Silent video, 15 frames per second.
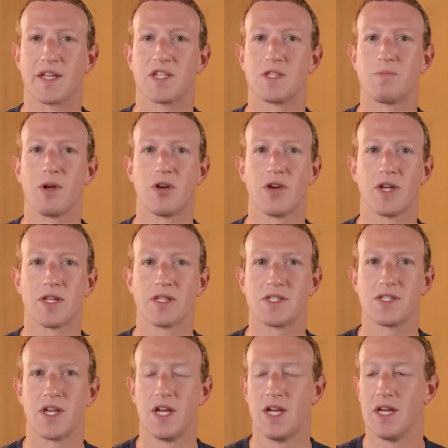
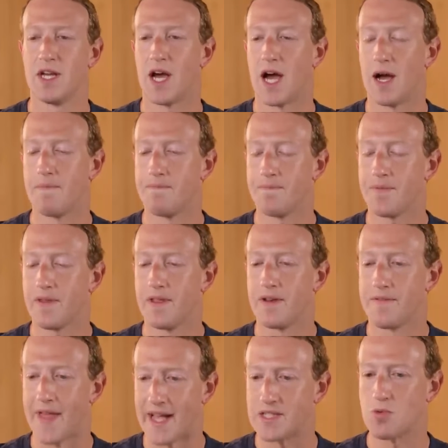experience,
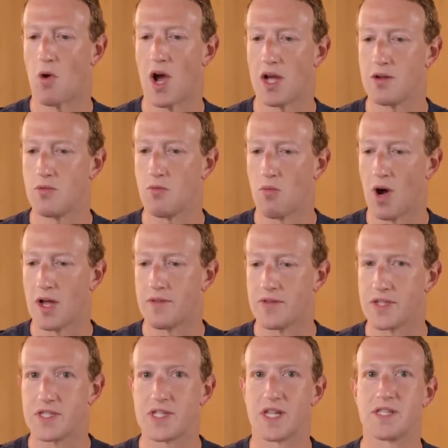that's why
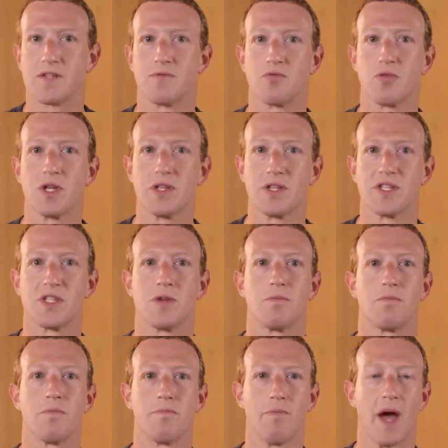this sense of
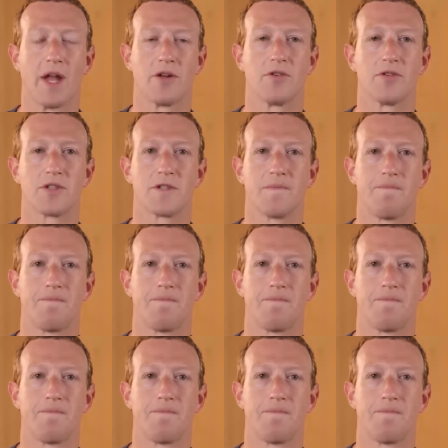realism matters.